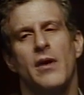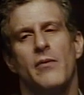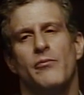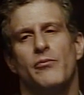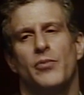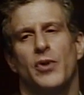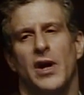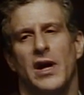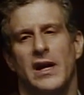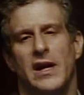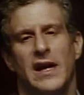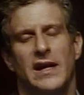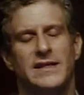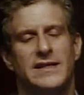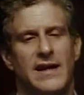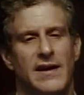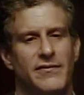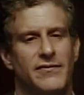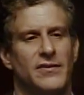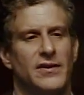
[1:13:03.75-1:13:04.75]
but
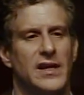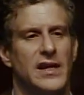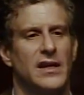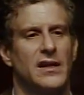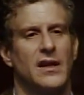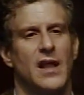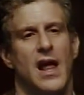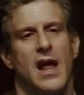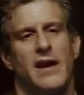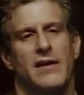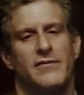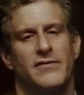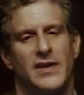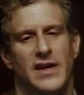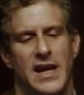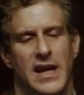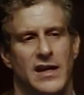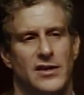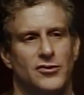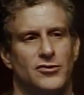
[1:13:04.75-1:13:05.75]
definitely a lot of the
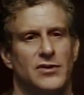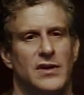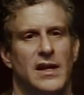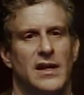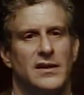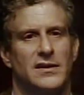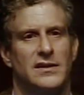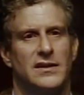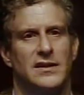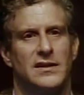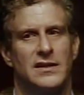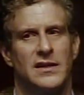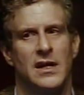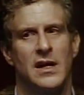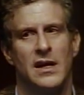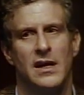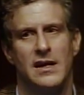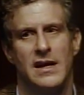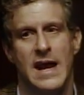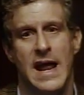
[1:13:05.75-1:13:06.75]
cancer analysis
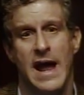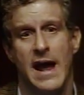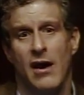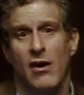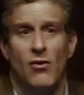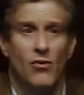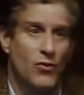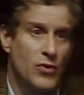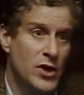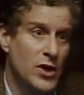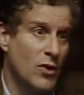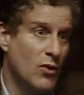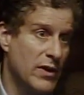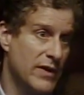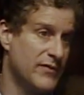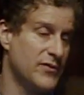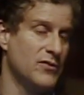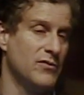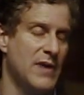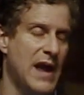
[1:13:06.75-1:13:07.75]
now, you know,
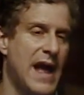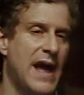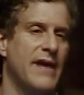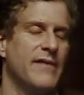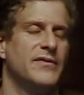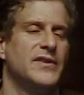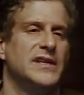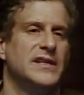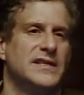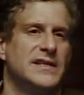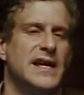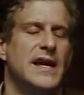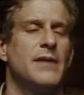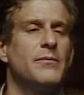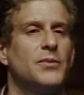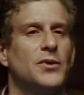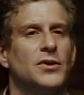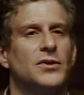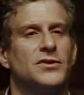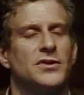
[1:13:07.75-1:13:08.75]
if you have these
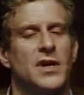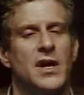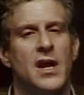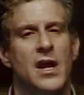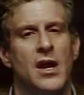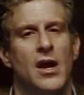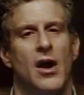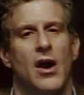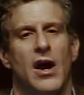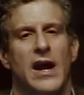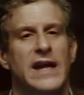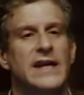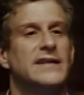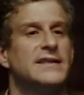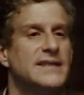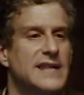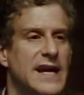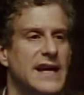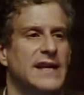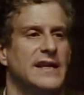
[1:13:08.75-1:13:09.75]
samples, is
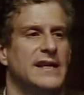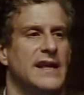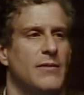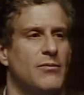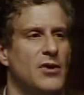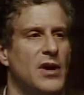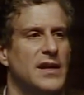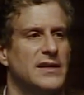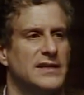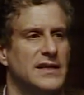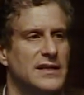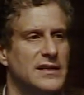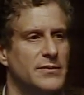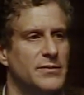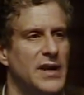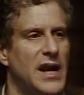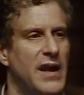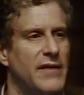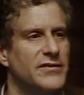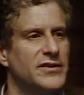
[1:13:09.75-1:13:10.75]
taking that process. I
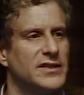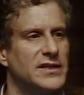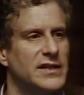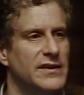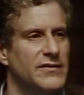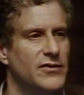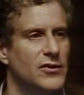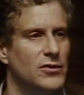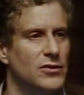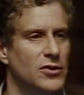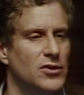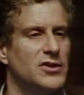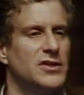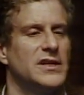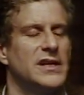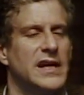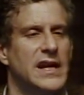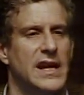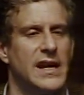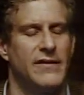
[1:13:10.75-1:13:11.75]
mean, obviously, if you looked at
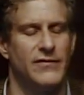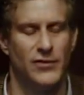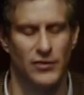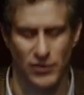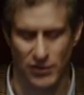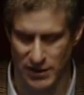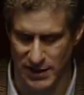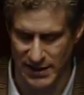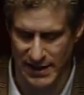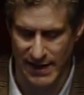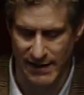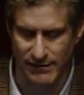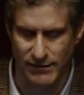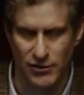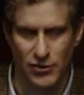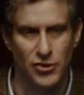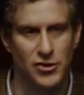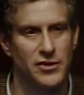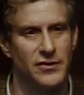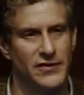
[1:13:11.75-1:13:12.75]
the, if you looked at the
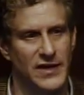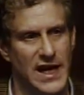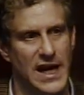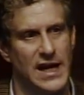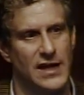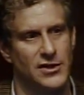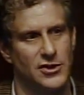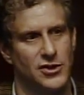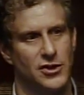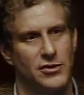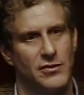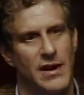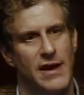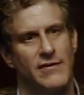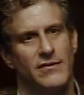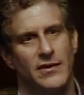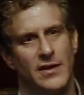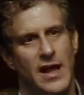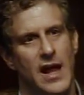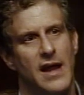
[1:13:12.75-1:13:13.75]
evolution of a cancer, you'd have
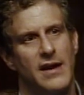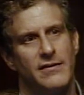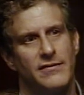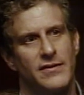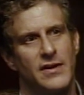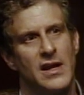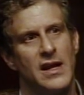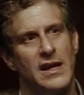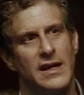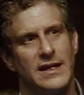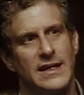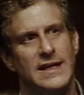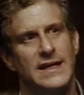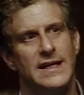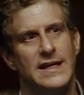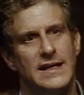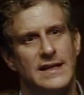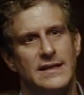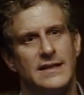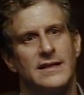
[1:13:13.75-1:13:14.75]
a lot of
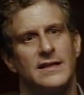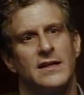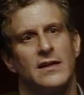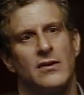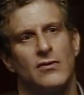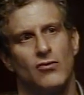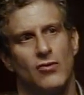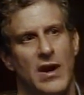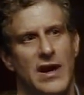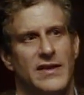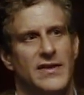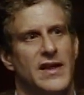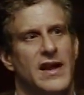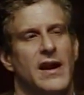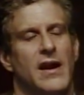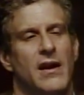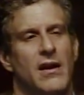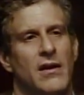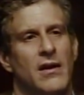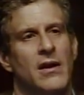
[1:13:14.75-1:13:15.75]
keys right
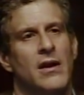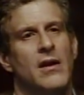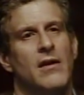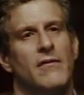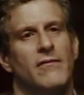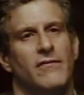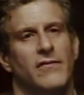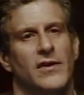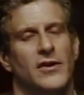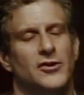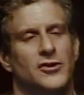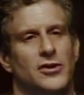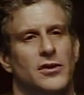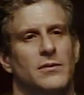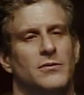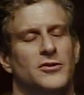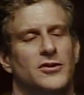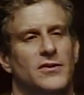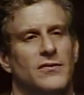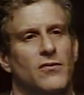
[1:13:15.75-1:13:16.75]
there for in
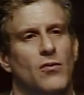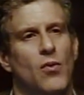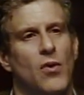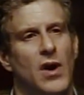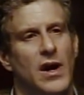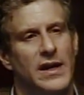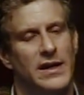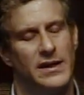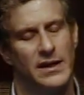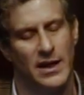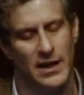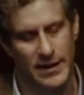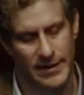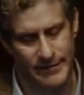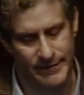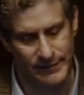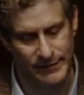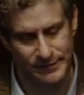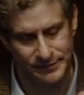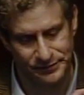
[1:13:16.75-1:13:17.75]
terms of what
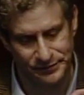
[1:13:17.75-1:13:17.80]
um,